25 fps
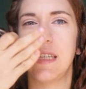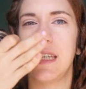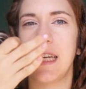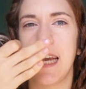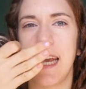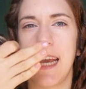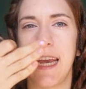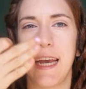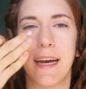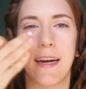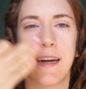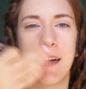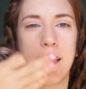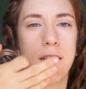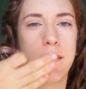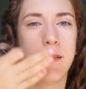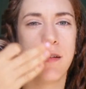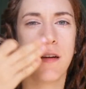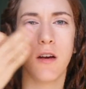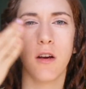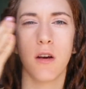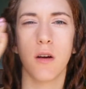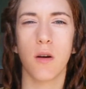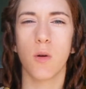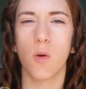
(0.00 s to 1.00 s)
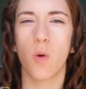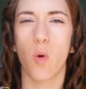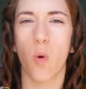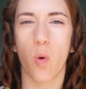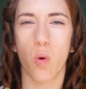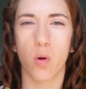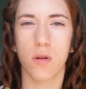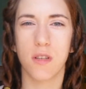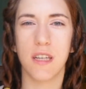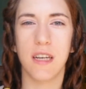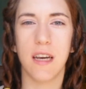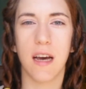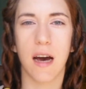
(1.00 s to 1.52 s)
tan
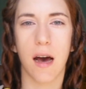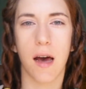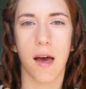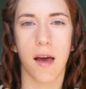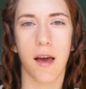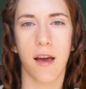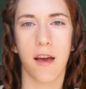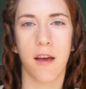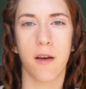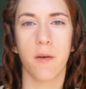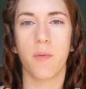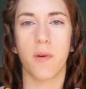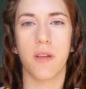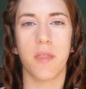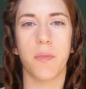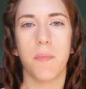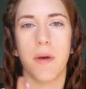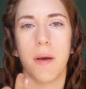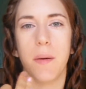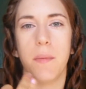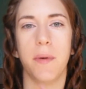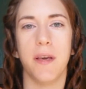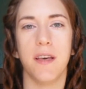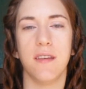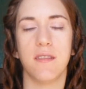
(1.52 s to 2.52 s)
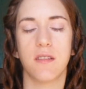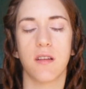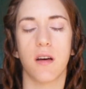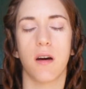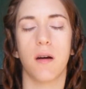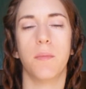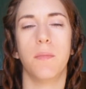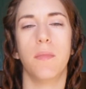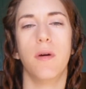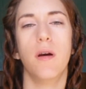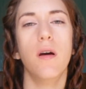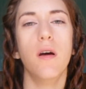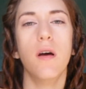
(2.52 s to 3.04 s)
goldy eye with maybe
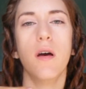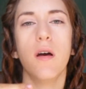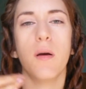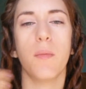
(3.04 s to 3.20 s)
some